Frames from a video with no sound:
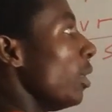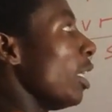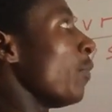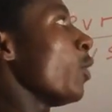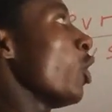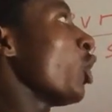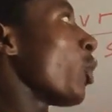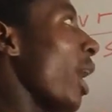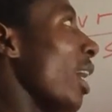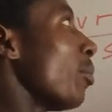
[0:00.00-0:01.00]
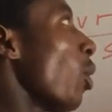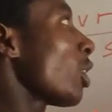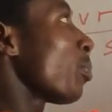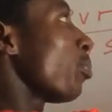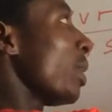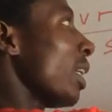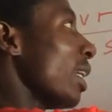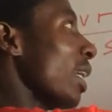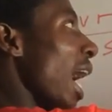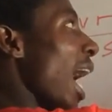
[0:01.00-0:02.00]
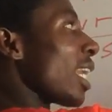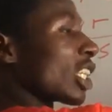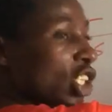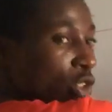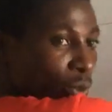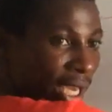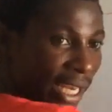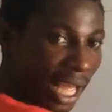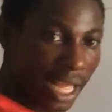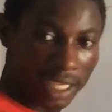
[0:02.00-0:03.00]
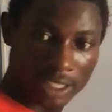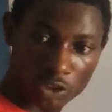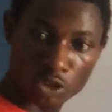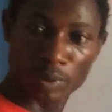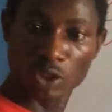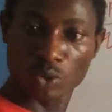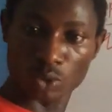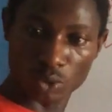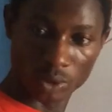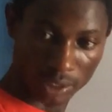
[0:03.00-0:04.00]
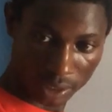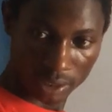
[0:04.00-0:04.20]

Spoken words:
if you join both P and Q together to be true,